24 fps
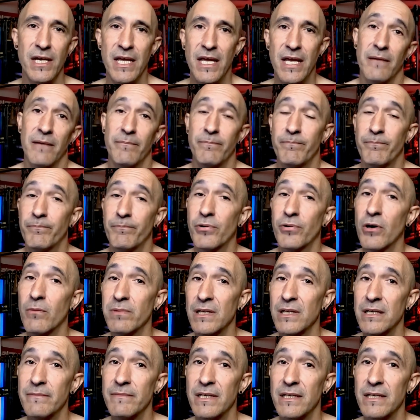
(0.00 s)
A
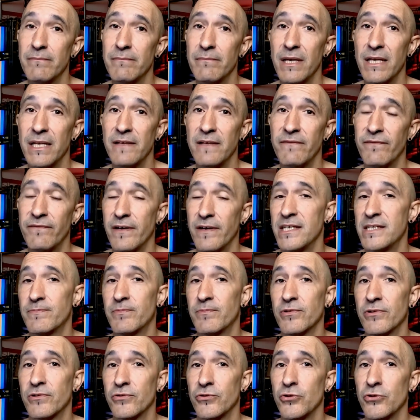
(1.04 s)
problem in many
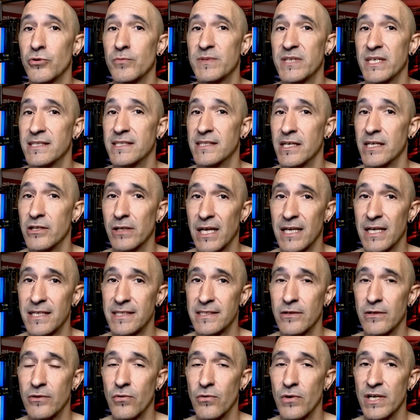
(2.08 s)
Facebook groups is that you'll
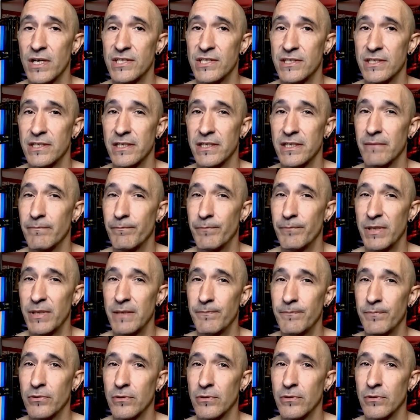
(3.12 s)
ask a question and
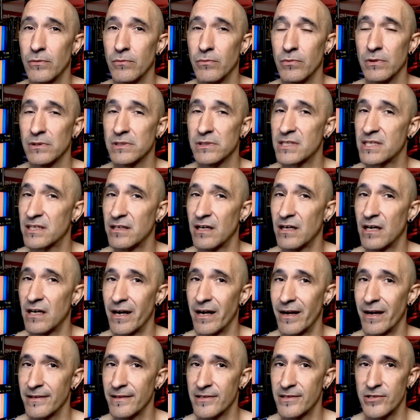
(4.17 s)
people will start
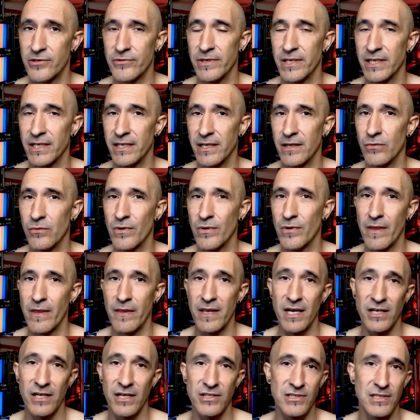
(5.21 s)
answering it whether
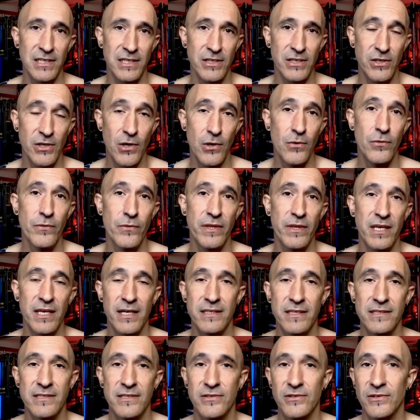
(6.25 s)
they actually know the
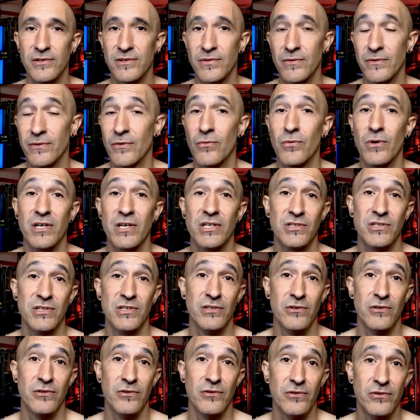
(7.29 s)
answer to the question
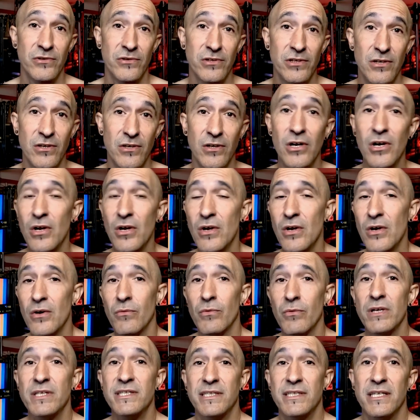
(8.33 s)
or not,
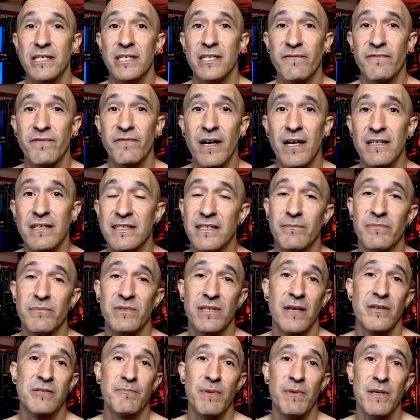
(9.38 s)
which is fine.
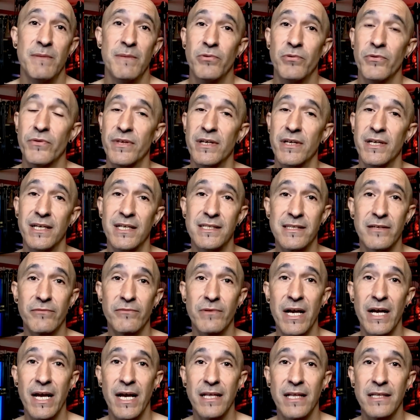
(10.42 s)
Sometimes people think it's the
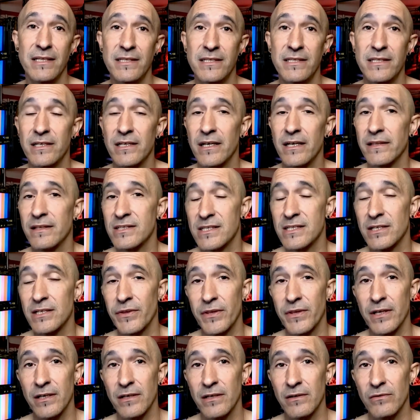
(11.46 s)
right answer and there's
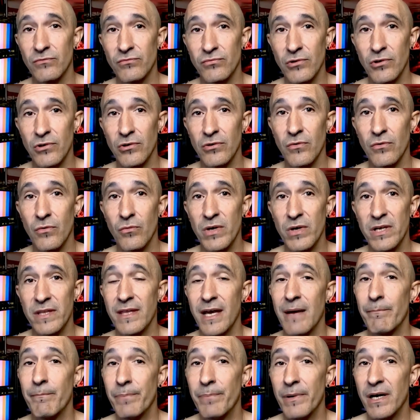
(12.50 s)
nothing wrong with
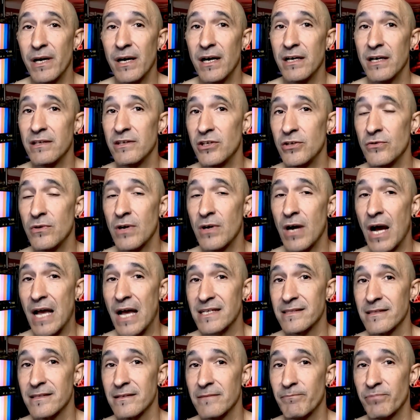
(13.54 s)
that. But you,
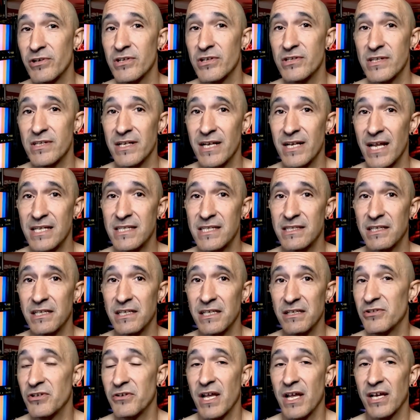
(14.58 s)
as the person asking,
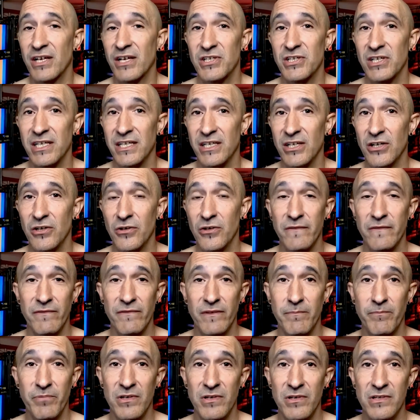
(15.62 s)
you don't actually know if
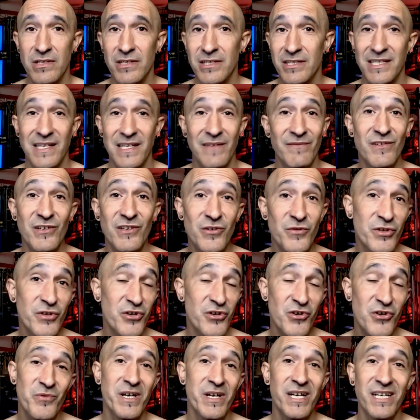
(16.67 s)
the person is giving you the
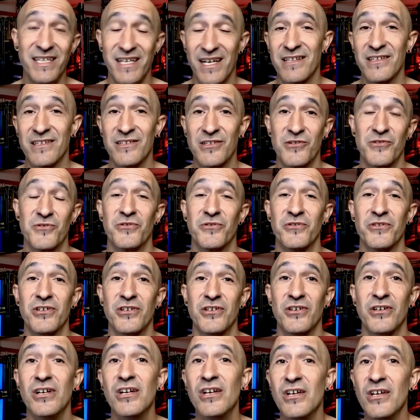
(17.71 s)
correct answer or
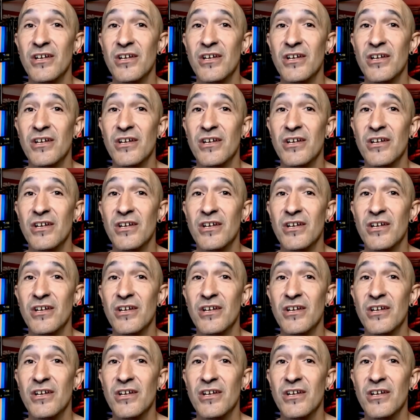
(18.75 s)
not.